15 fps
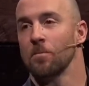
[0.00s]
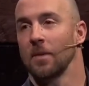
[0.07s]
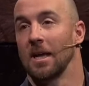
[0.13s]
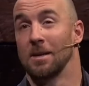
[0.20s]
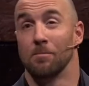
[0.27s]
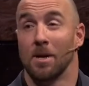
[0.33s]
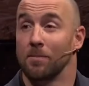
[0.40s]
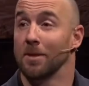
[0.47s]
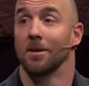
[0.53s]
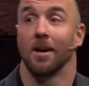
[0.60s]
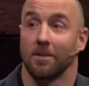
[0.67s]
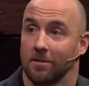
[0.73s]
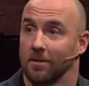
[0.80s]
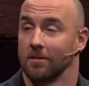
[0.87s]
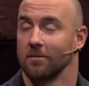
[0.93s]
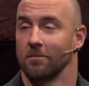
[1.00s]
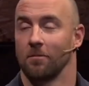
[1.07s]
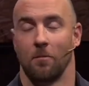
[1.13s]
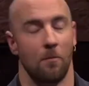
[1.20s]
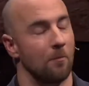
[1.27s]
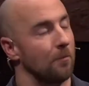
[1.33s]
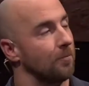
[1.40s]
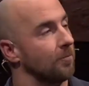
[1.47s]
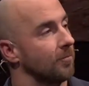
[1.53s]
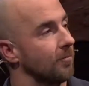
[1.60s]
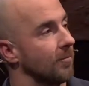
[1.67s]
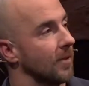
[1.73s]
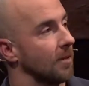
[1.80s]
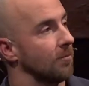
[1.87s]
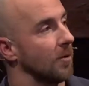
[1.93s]
And it may be nothing.
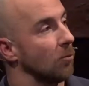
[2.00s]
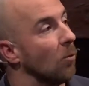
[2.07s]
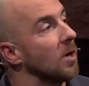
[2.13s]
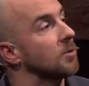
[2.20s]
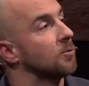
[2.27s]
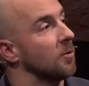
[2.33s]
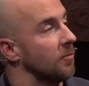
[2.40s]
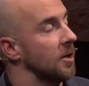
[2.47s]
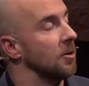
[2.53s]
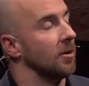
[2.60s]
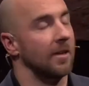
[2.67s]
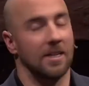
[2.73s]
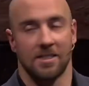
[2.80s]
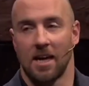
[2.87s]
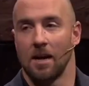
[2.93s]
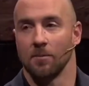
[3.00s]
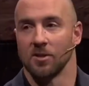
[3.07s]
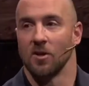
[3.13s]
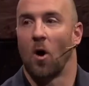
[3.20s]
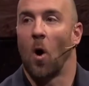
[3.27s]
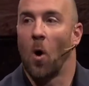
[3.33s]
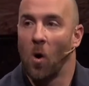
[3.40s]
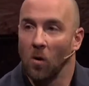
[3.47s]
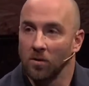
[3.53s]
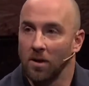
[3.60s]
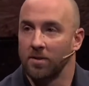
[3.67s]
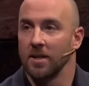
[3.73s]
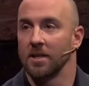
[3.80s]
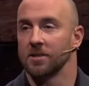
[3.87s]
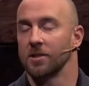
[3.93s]
But what's revealed in that time is all the
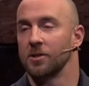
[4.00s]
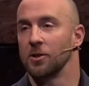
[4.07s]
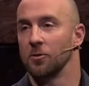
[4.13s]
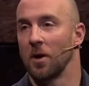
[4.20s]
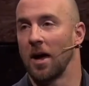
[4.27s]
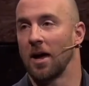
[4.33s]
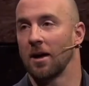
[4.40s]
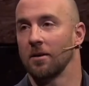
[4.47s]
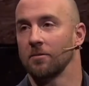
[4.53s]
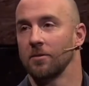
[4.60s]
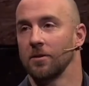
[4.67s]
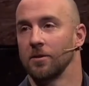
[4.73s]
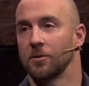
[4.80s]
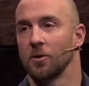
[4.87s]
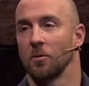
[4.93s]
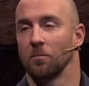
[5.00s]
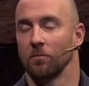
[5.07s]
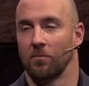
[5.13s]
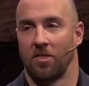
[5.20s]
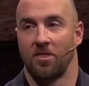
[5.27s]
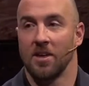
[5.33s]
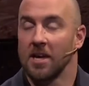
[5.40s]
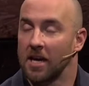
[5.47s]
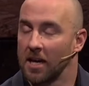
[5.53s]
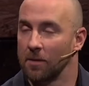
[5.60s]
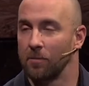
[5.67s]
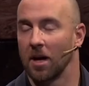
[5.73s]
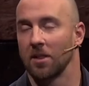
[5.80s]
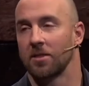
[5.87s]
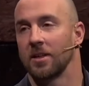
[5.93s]
things that you have. You start thinking
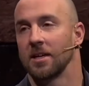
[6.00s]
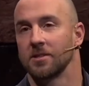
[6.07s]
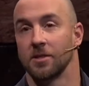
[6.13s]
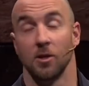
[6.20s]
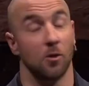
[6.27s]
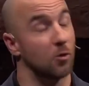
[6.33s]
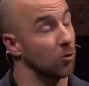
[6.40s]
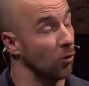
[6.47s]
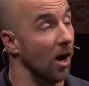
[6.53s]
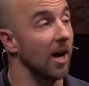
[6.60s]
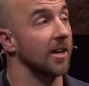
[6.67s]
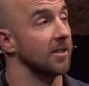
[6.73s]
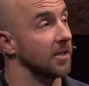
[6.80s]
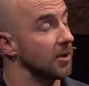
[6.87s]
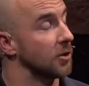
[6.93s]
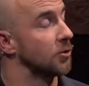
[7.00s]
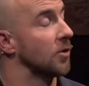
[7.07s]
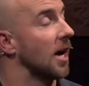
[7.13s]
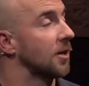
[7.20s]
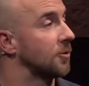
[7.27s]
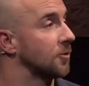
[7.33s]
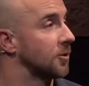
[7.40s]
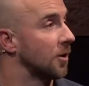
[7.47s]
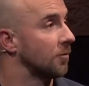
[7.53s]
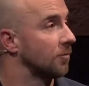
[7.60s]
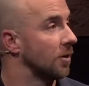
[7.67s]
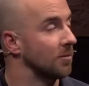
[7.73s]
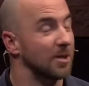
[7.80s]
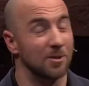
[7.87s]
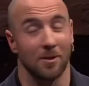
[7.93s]
about things that you tried to distract yourself
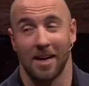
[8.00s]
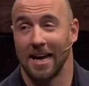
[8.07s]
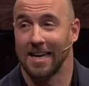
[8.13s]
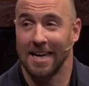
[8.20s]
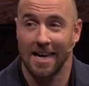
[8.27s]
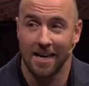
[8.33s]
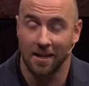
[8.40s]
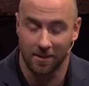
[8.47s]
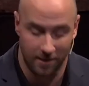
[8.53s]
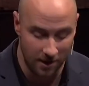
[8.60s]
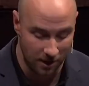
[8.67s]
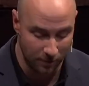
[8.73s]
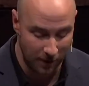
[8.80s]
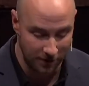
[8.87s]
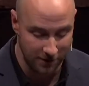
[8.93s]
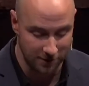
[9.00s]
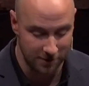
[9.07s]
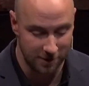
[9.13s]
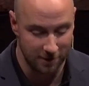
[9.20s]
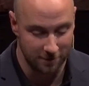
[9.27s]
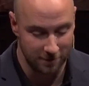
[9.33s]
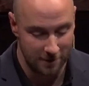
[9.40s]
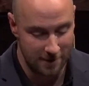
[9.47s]
from because you're like, I can't think about this stuff.